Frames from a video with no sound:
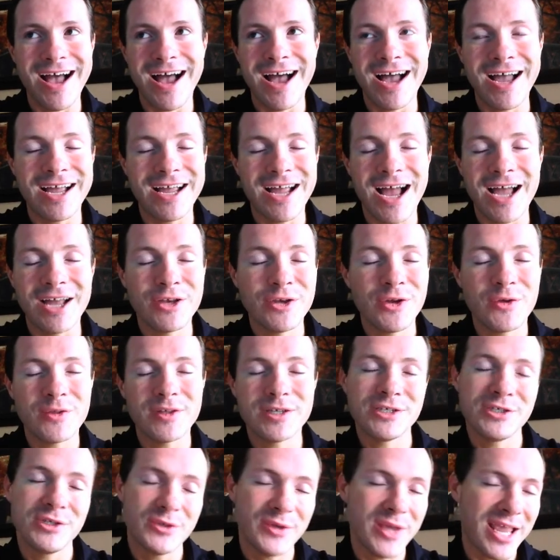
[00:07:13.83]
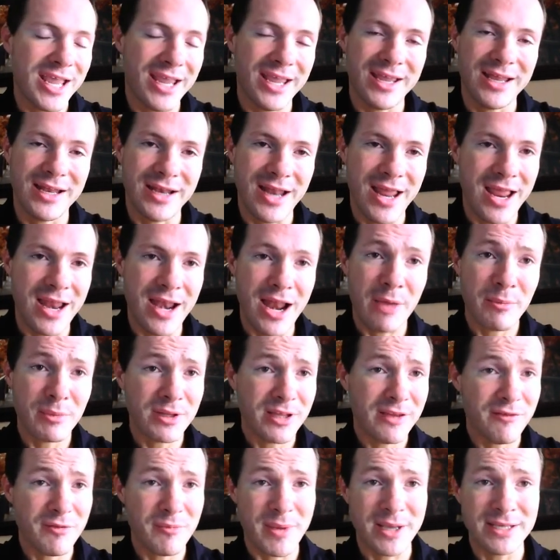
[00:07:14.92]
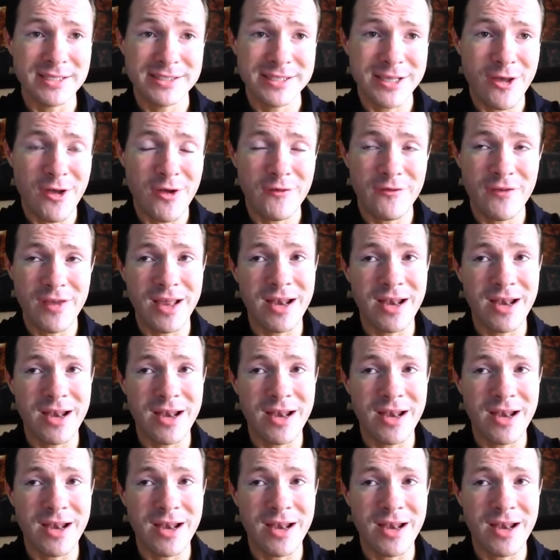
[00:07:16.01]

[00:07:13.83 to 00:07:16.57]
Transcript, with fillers: I, I know that you can, and I believe in myself,